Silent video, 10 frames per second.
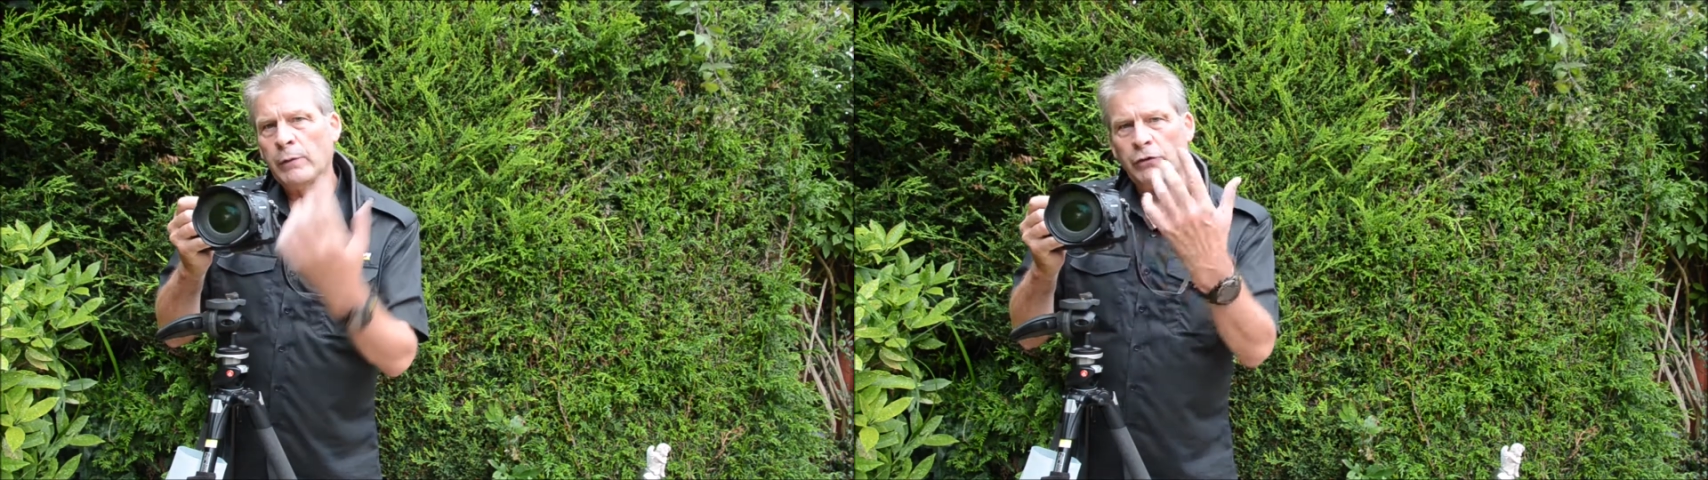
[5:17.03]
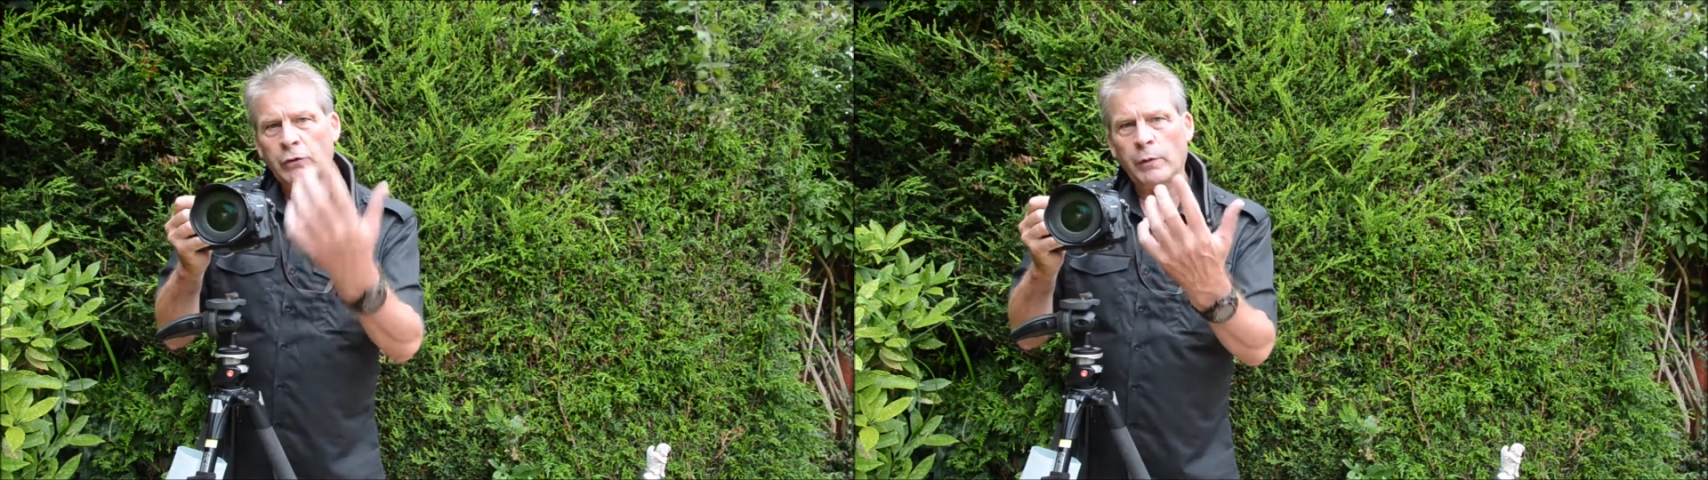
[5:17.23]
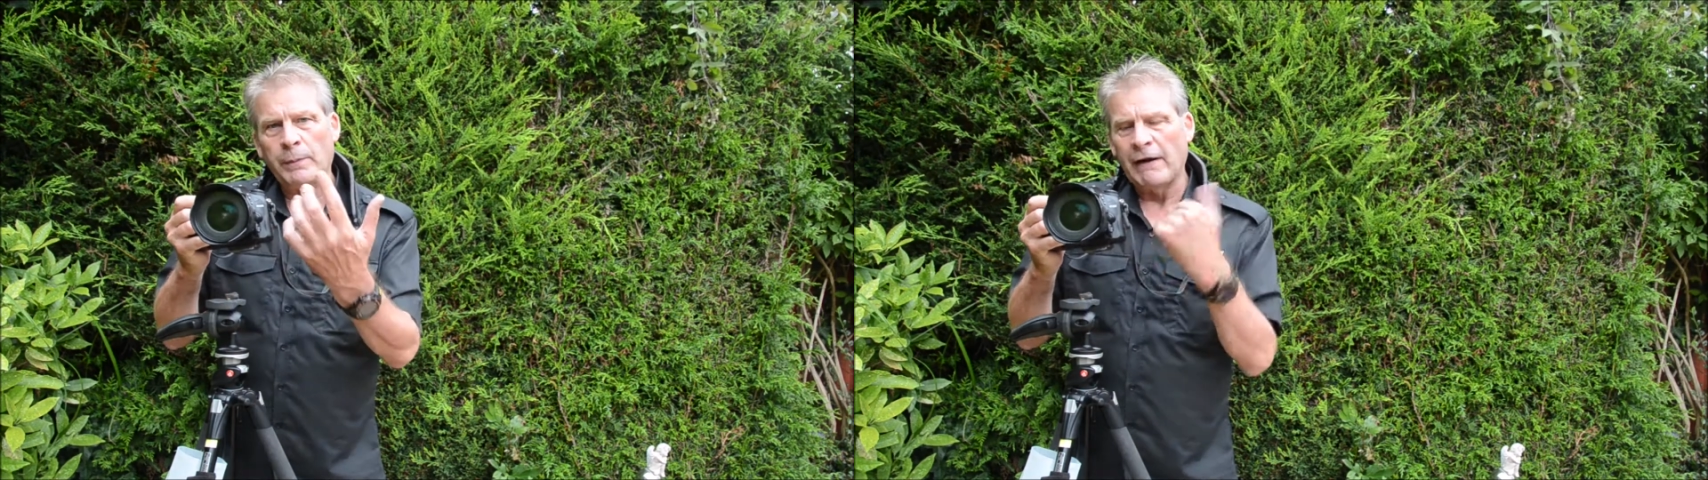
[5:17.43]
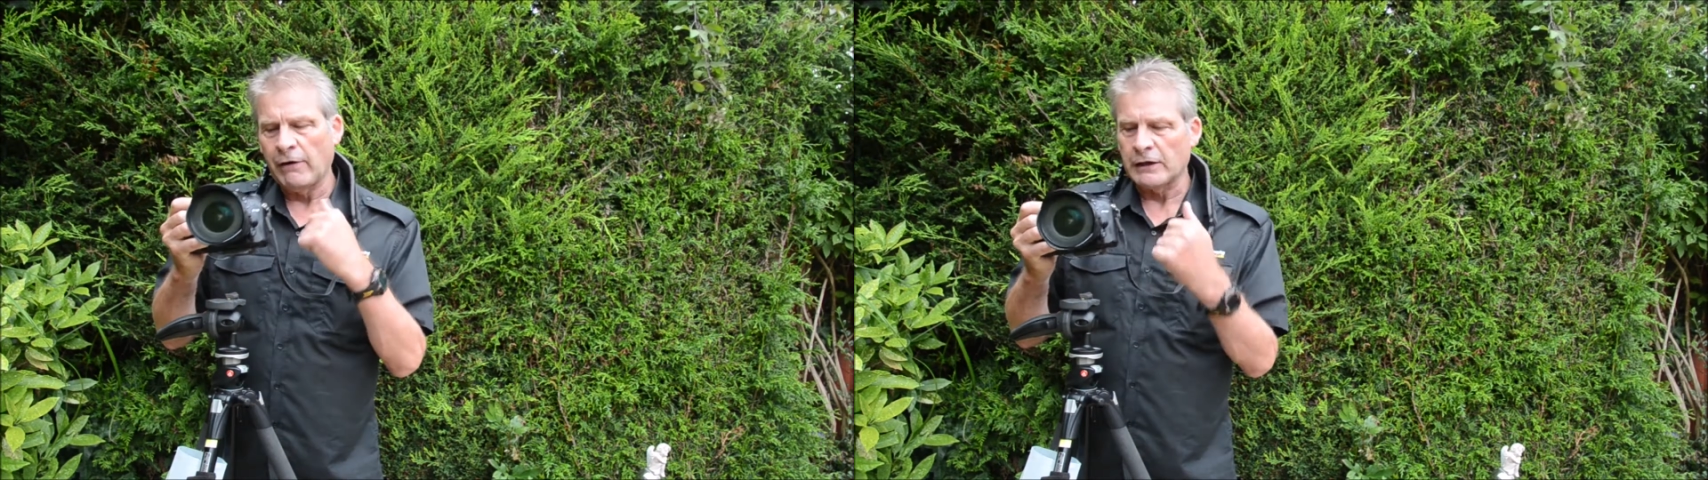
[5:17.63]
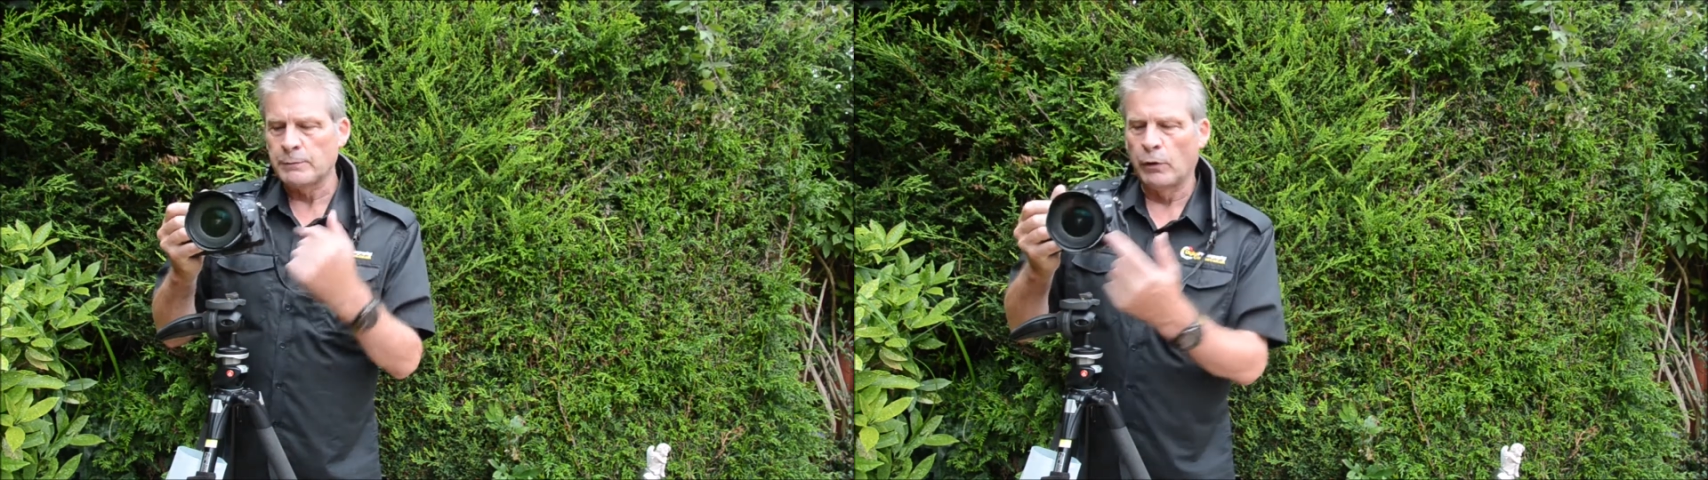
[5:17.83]
what's called the
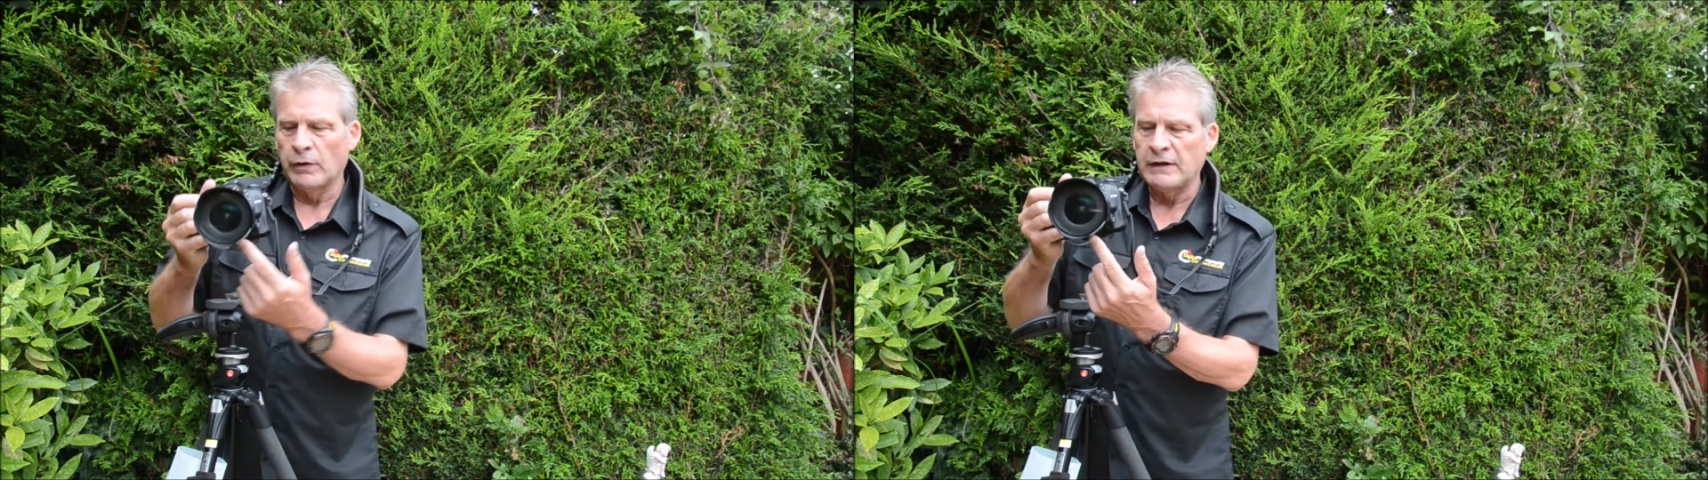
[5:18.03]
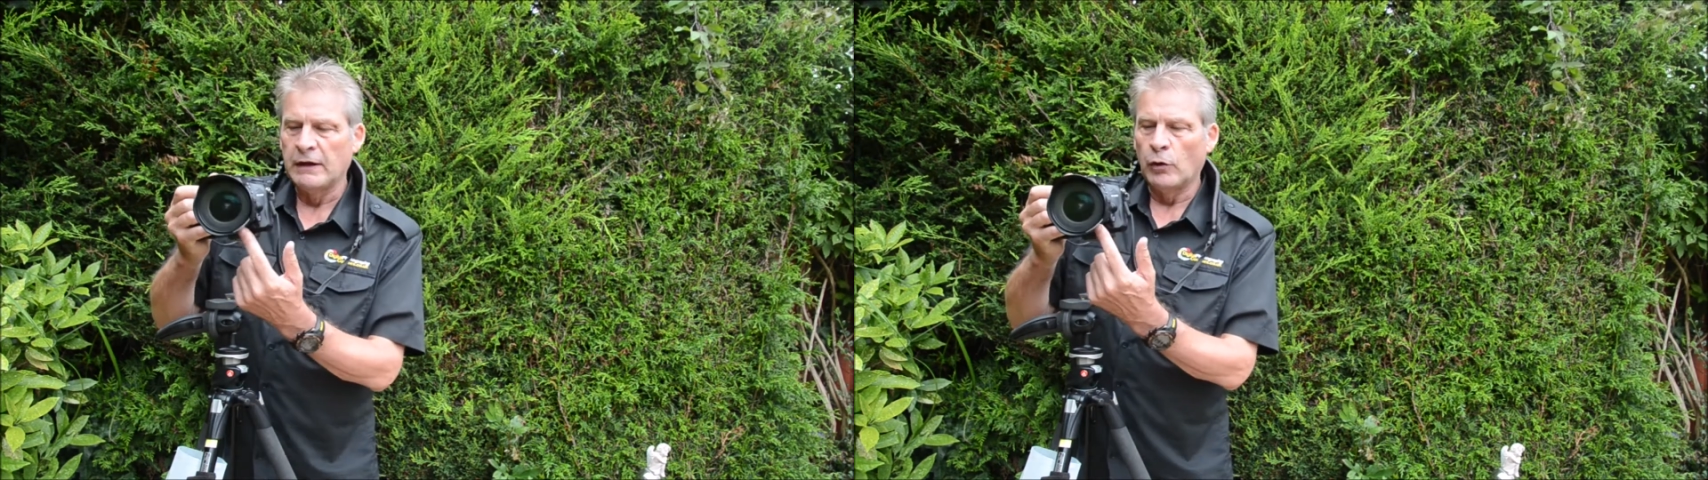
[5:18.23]
parallax point,